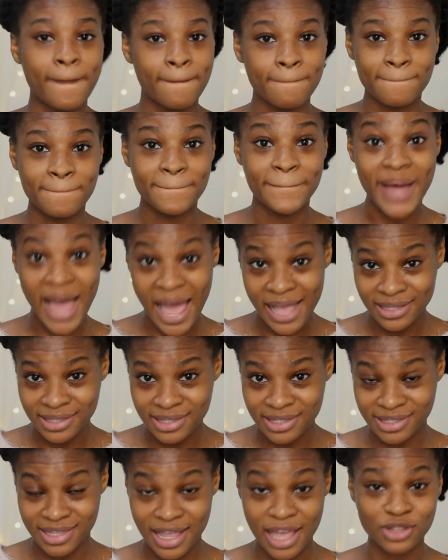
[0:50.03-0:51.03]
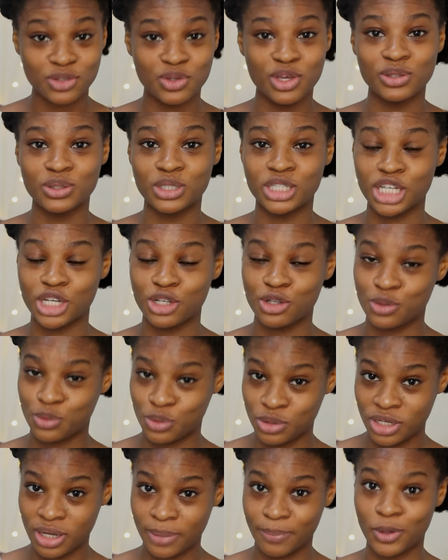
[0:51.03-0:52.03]
But that's going to change
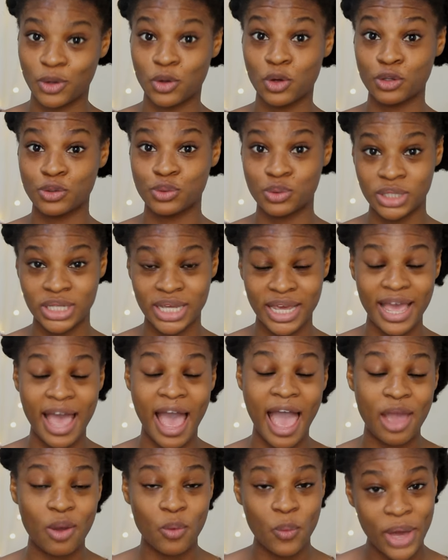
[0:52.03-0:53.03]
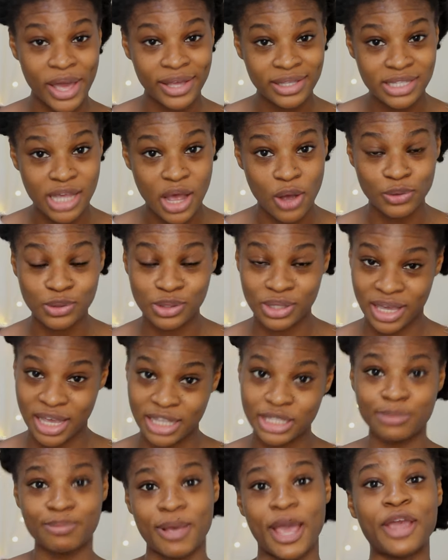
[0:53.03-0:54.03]
today because today I went out to
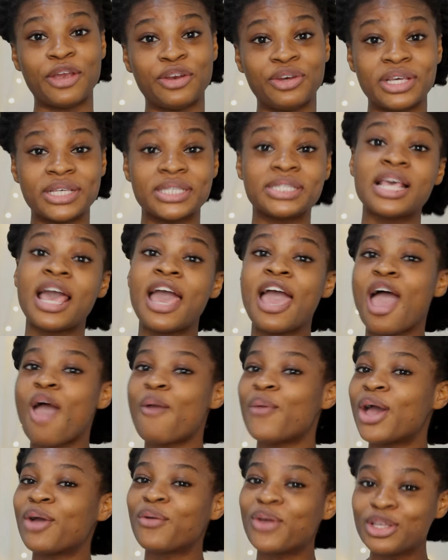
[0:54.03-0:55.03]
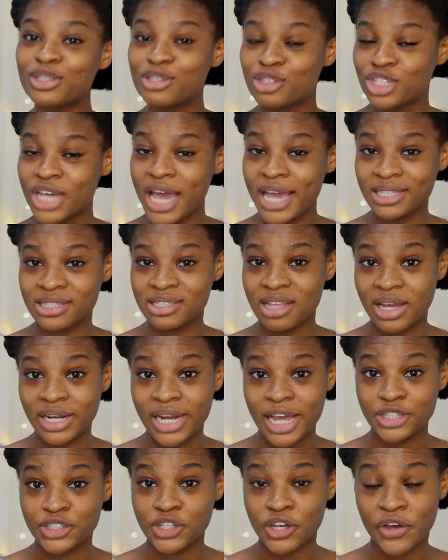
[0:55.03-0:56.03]
get mayonnaise and we are going to try it in our
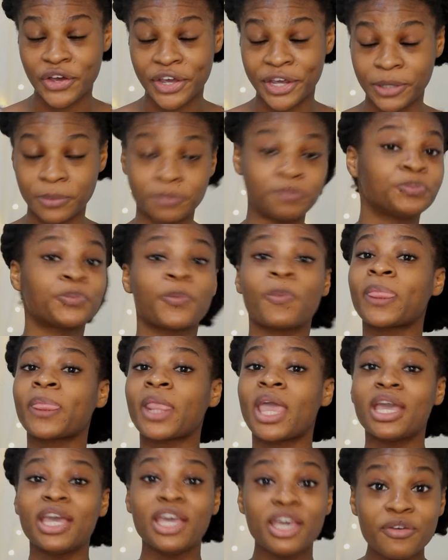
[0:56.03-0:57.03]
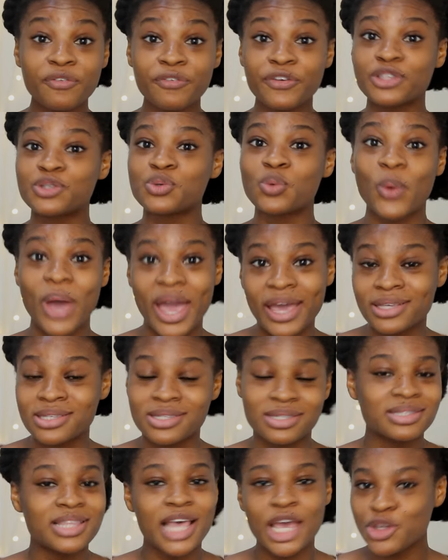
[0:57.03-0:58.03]
natural hair. If it
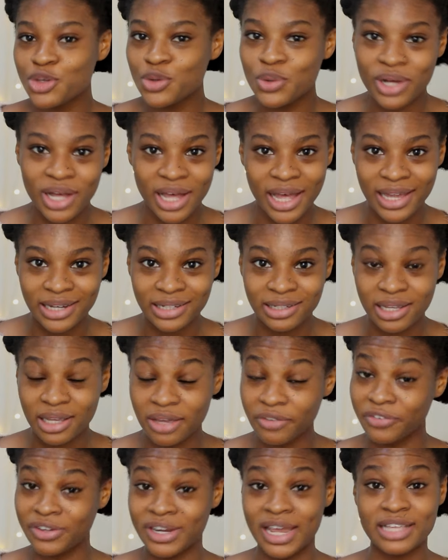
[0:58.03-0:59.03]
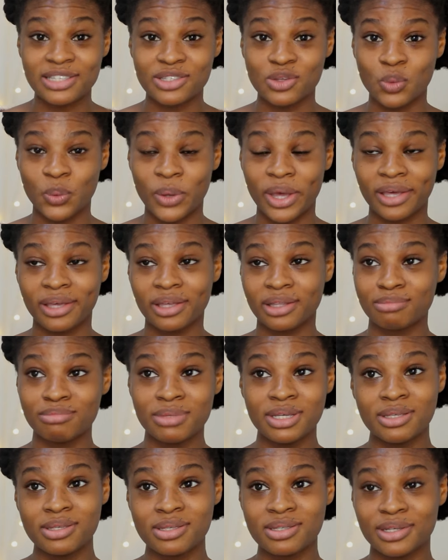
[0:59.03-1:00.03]
works, then you can. If it doesn't work, it
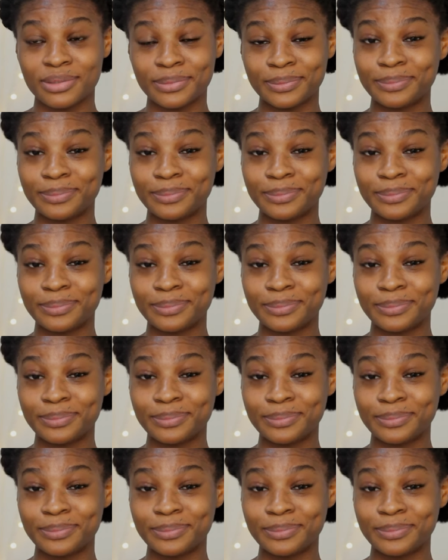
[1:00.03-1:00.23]
means